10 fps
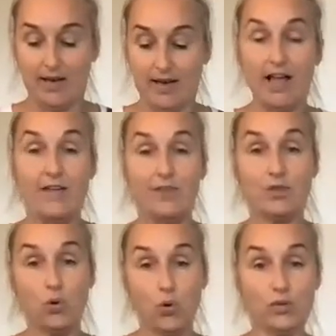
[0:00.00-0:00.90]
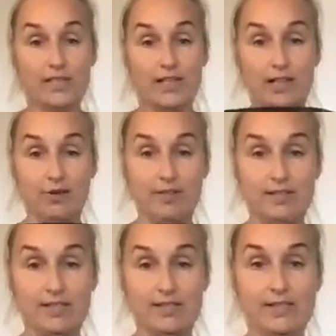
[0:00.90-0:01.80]
Now, if it's all together, it
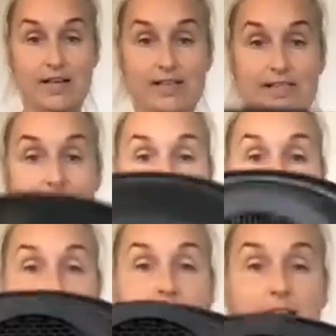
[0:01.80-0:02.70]
sits nicely like this,